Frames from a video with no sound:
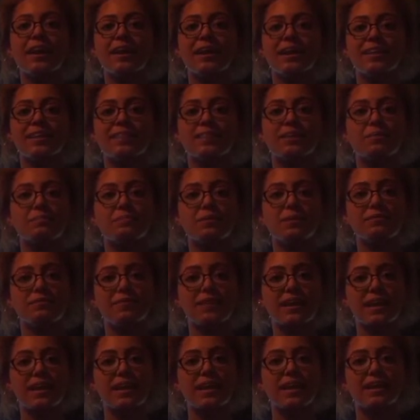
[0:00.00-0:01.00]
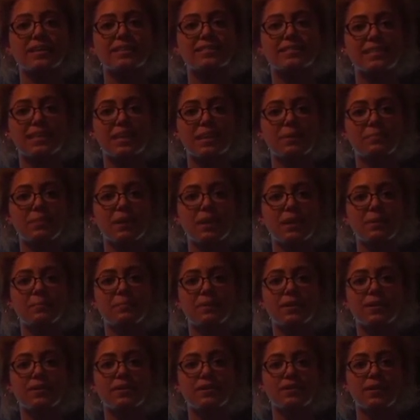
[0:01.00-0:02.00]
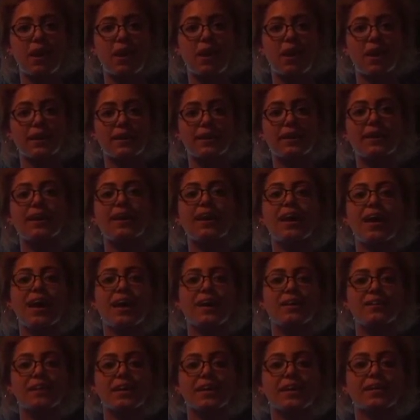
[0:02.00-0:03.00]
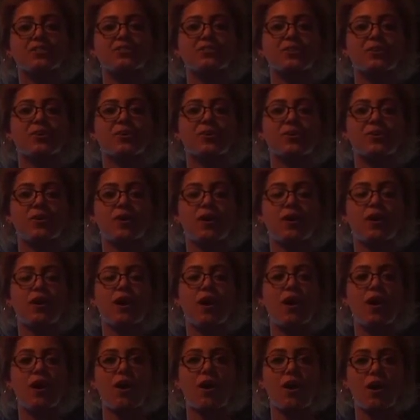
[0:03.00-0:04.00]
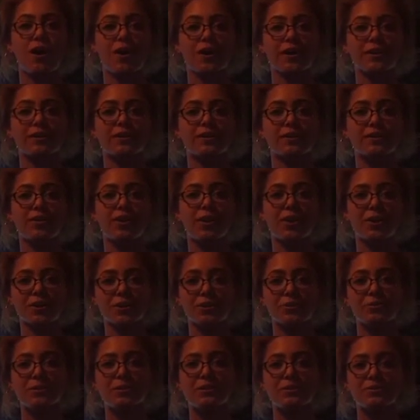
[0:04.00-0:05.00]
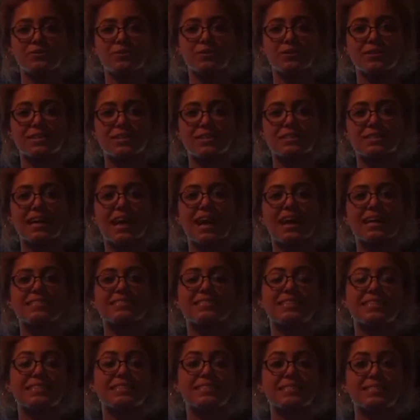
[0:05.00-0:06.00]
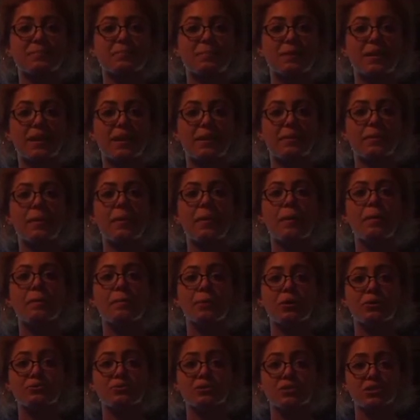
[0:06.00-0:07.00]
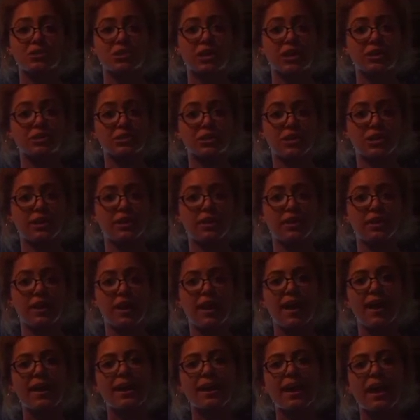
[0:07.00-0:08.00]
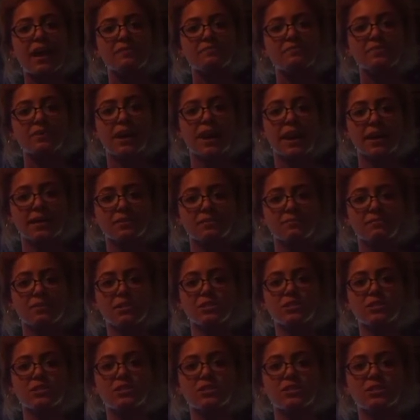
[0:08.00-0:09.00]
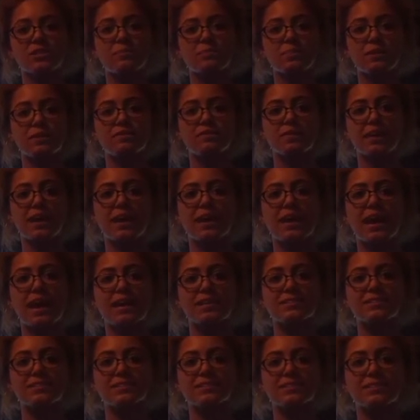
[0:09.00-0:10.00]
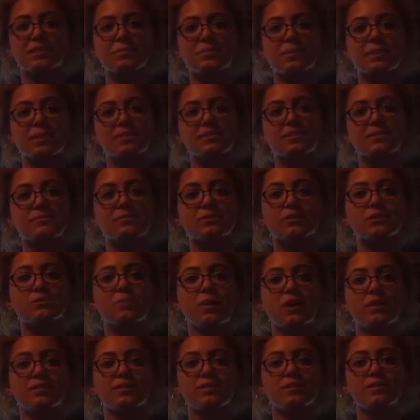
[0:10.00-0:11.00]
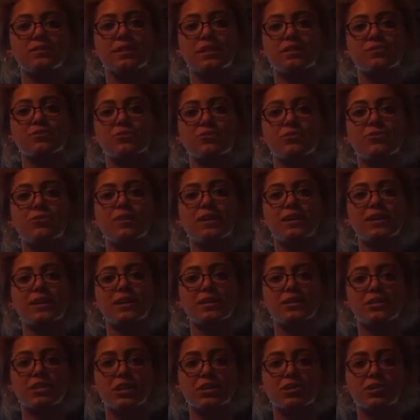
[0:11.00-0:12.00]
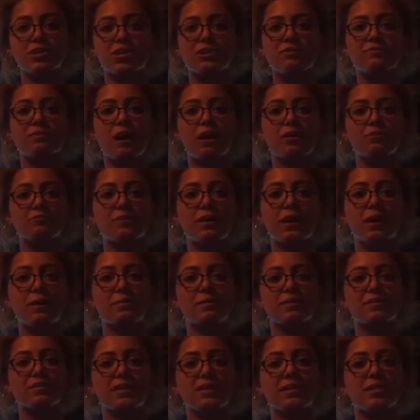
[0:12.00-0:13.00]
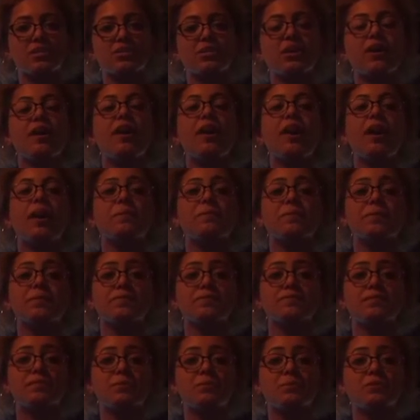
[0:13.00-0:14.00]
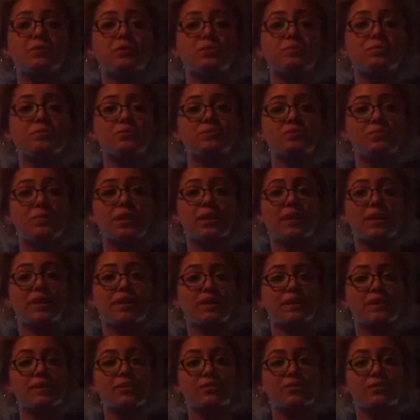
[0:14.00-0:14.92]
in the PVN and DMN, but not LH or arcuate nucleus at 60 minute post-injection. An activation to the PVN at 60 minutes in response to central injection of alpha MSH appears similar between